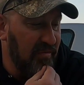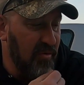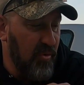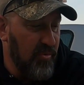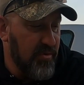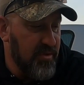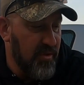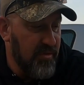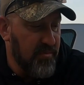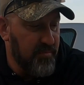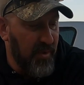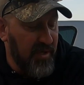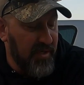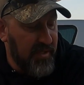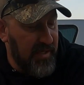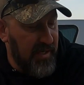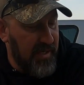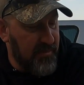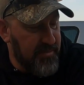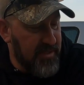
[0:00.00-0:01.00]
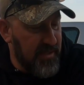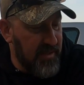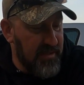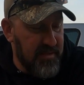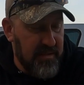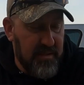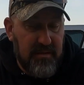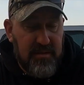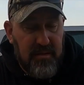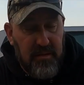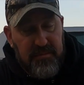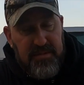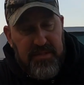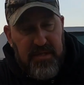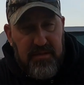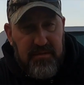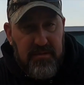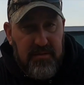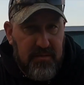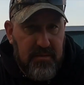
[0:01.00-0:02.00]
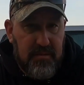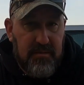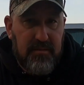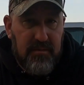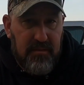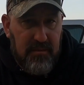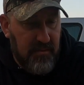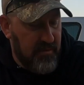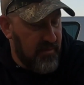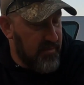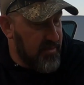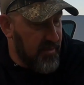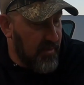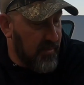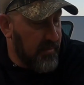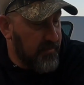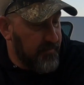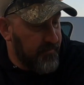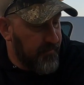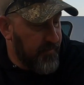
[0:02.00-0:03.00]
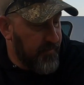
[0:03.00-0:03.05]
of course there's buddy campsites and dump stations. So